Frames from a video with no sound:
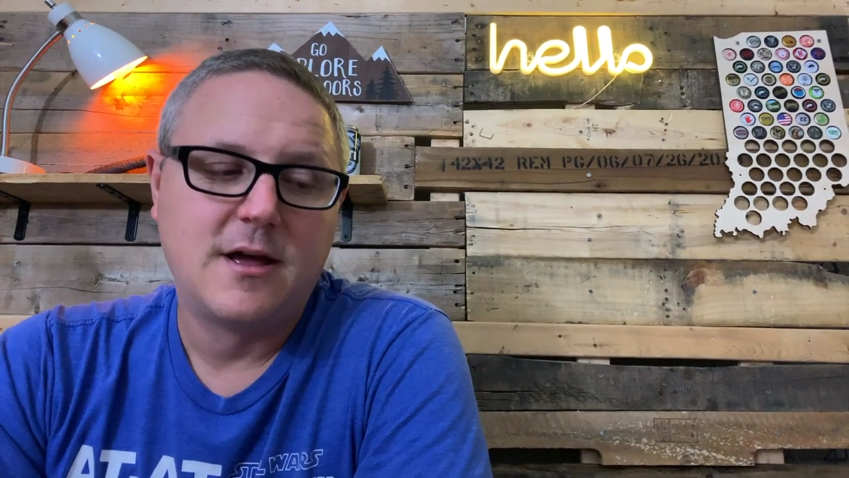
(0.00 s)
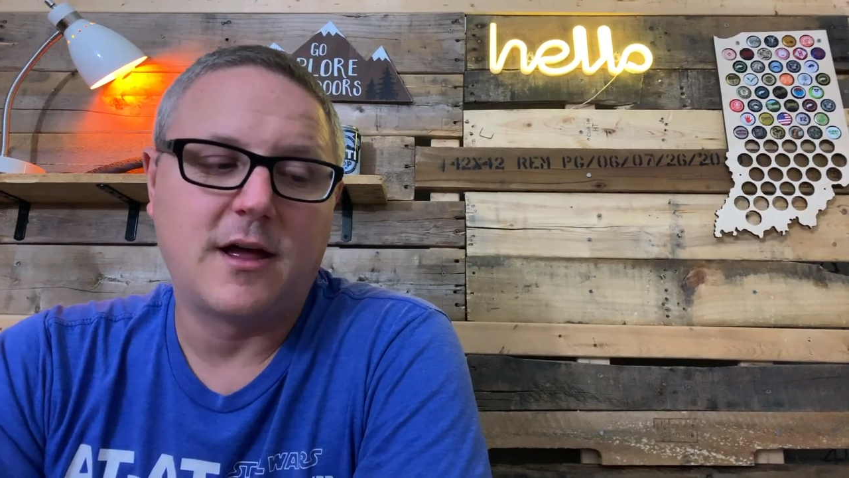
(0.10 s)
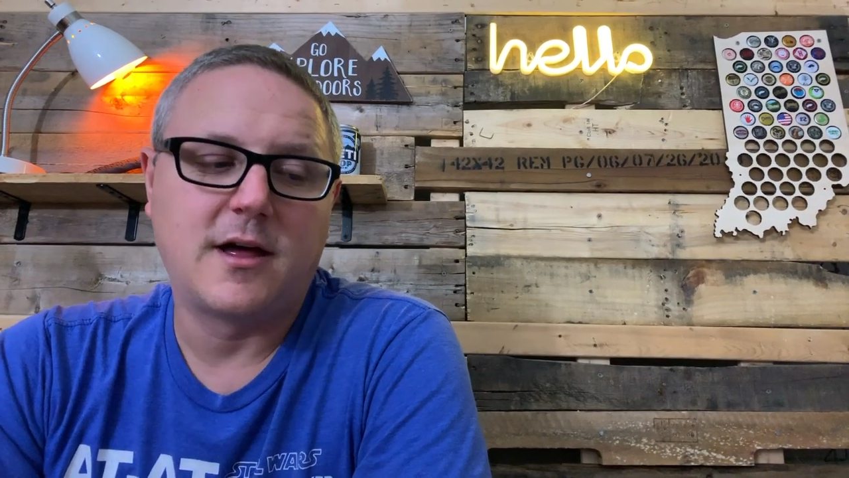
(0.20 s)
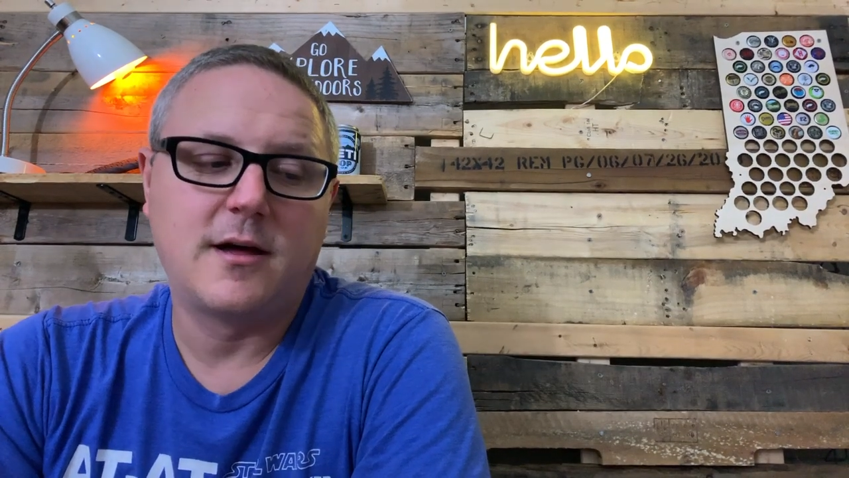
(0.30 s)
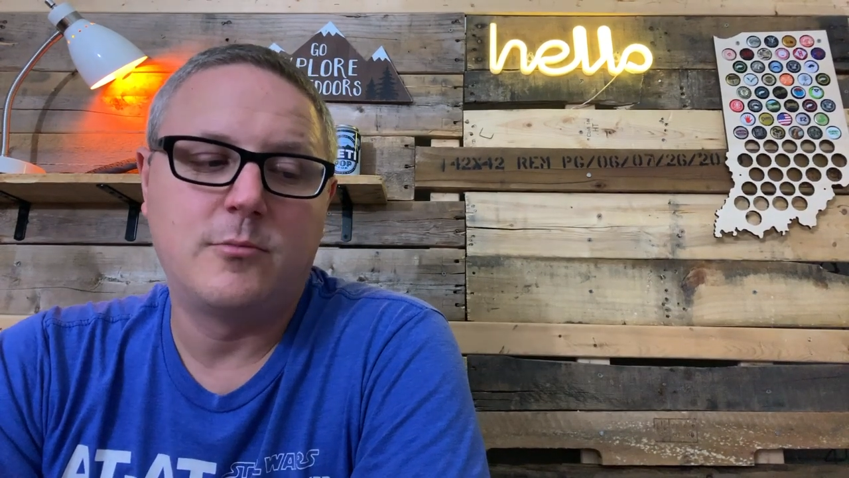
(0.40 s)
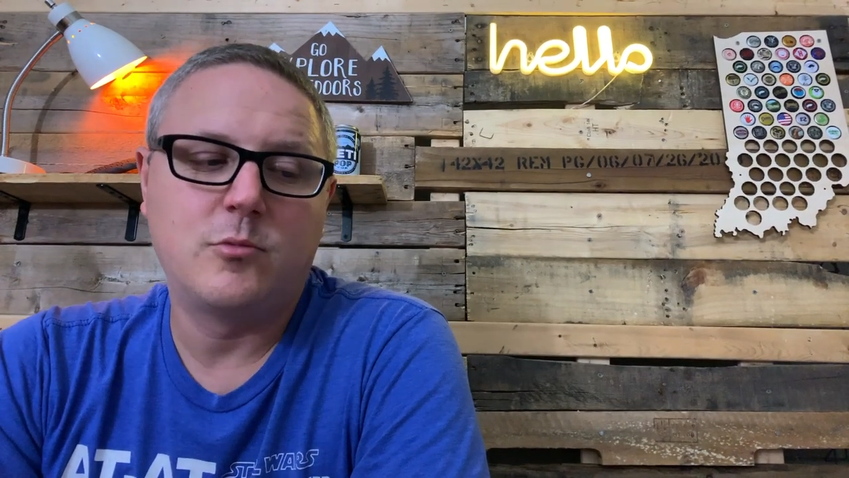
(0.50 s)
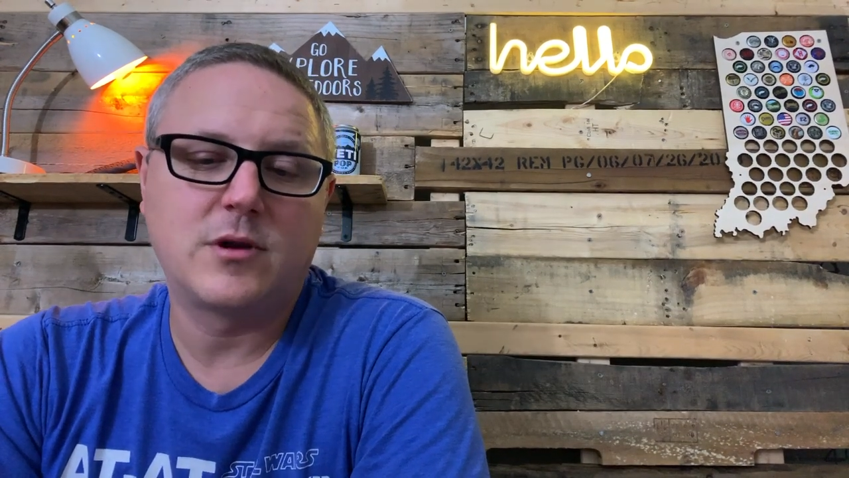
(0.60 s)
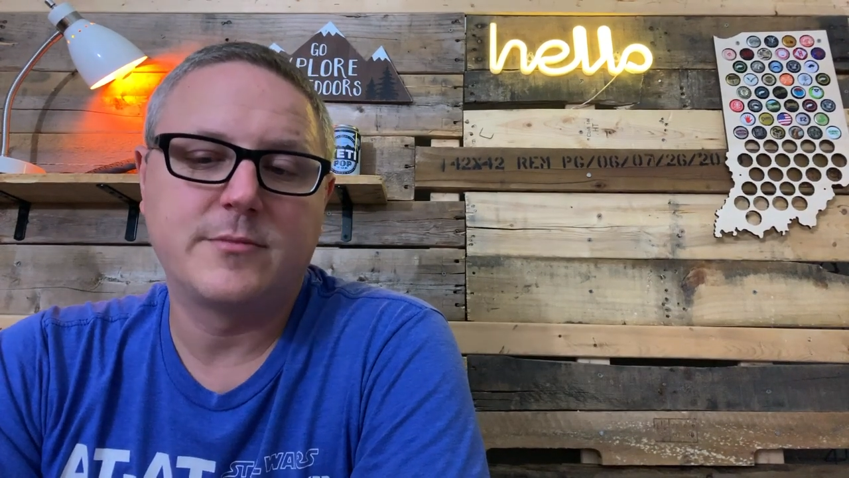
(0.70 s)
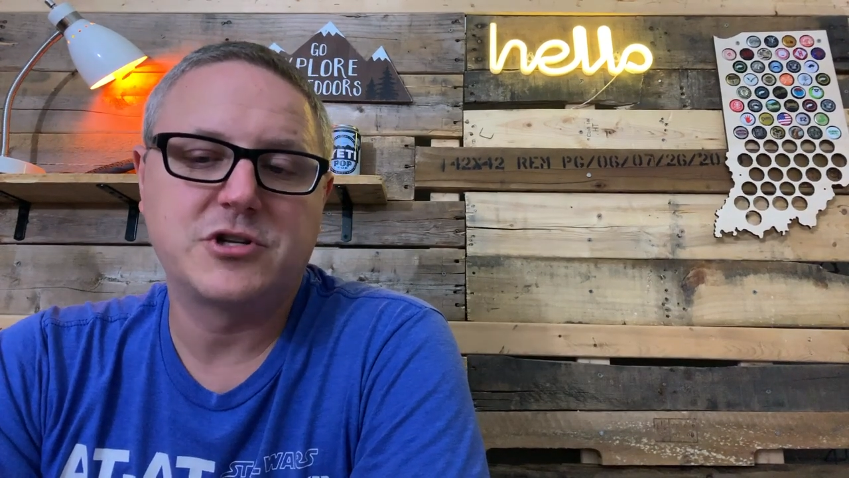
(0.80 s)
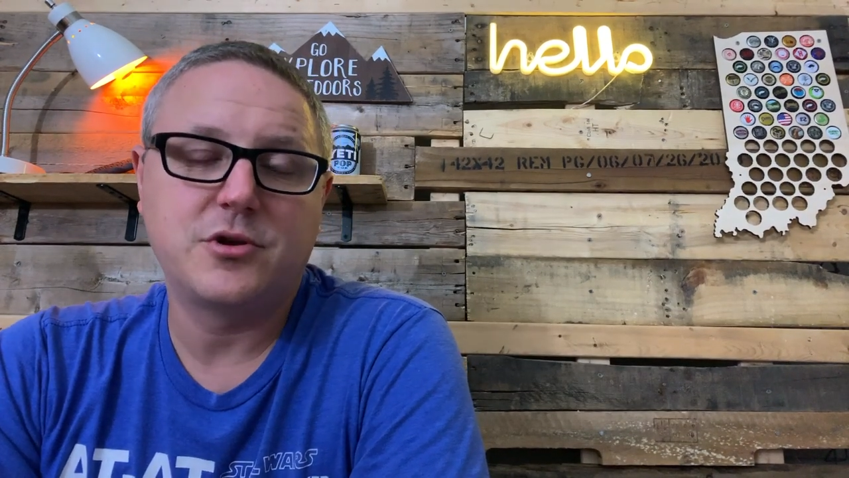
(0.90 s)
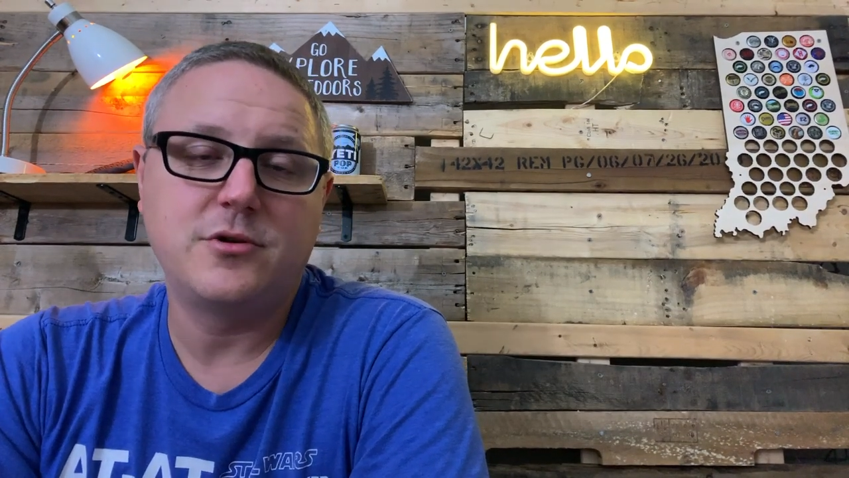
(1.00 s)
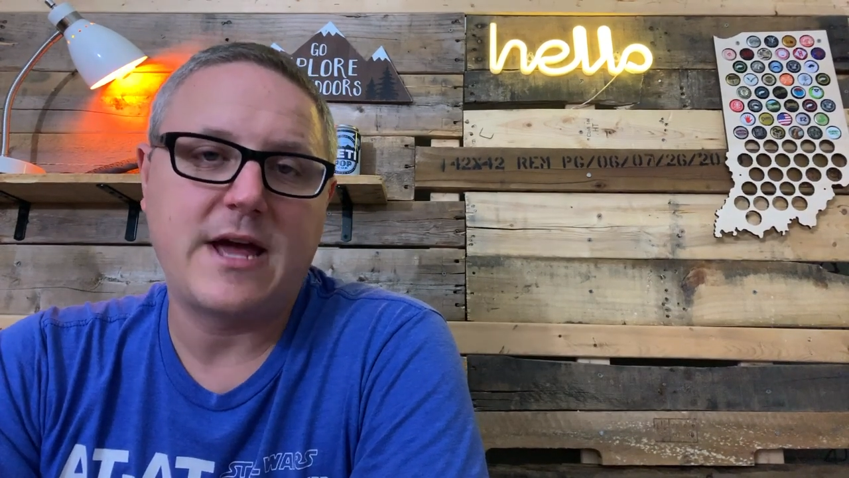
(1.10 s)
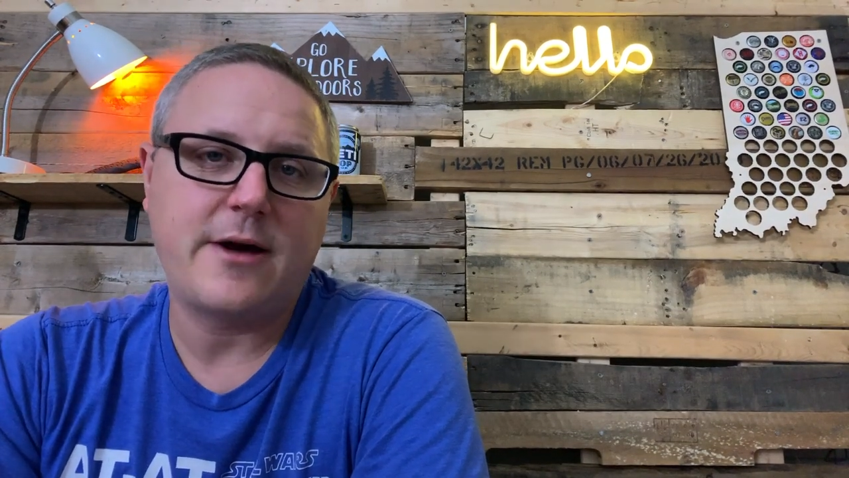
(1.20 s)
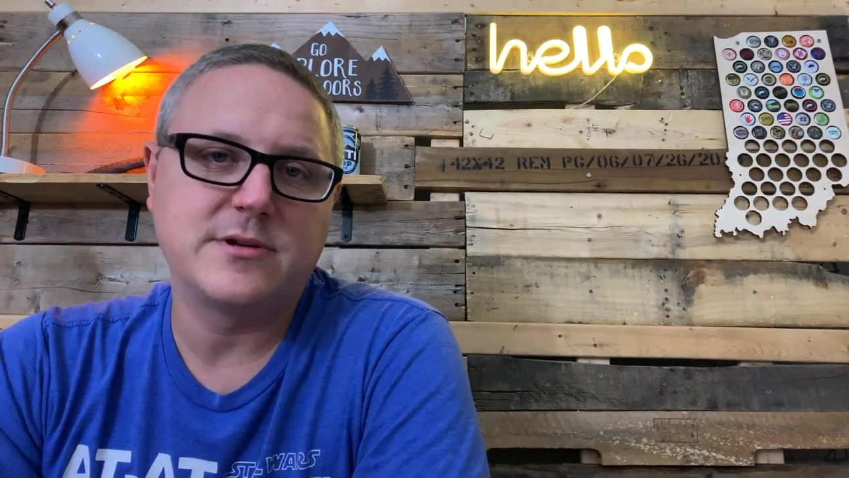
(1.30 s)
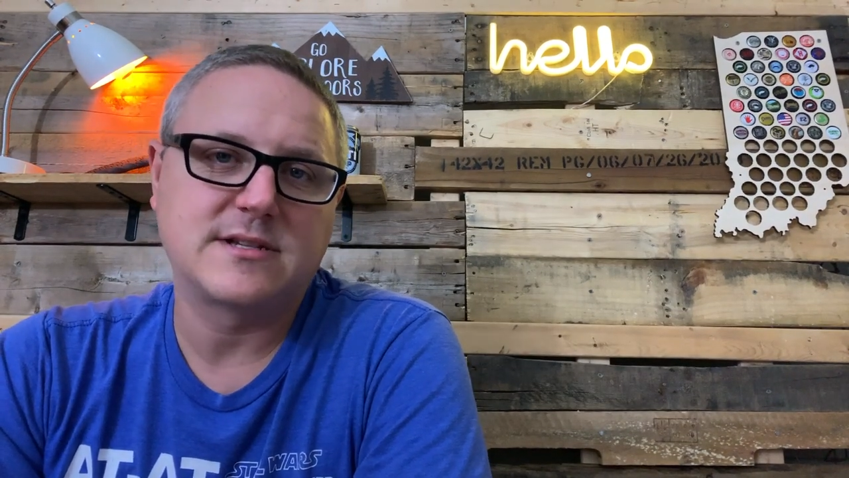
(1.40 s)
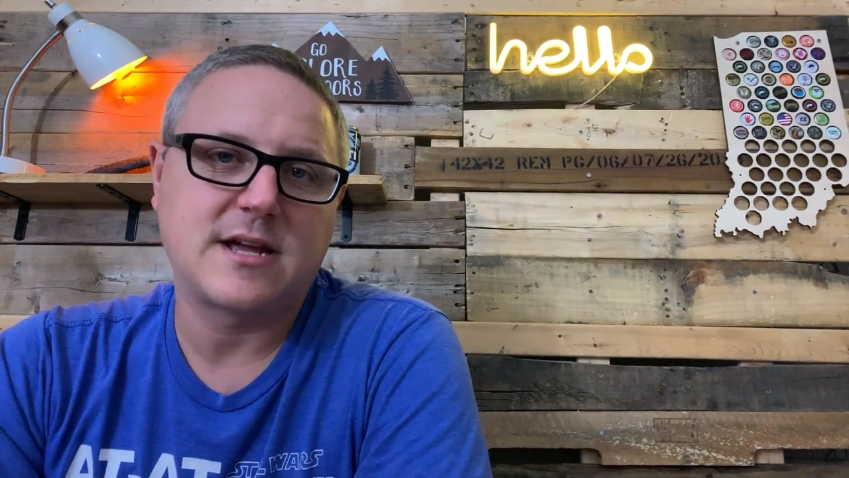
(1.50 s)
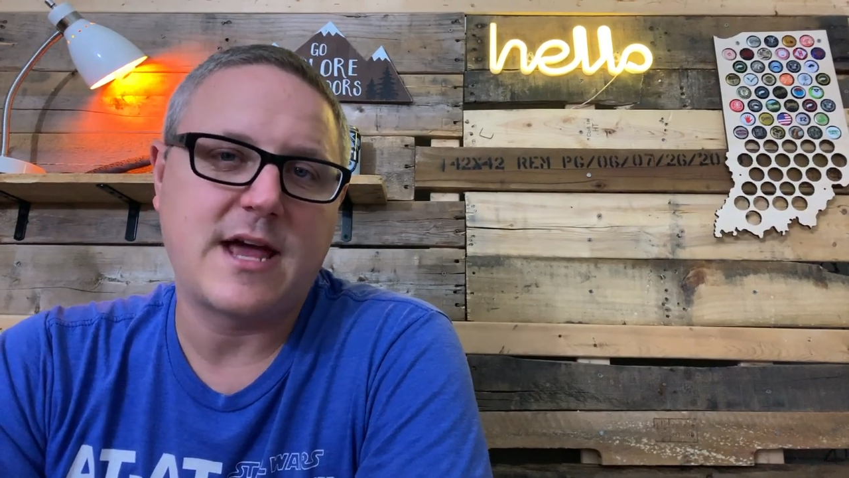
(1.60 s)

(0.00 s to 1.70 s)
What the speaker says: what I'm going to show you now is kind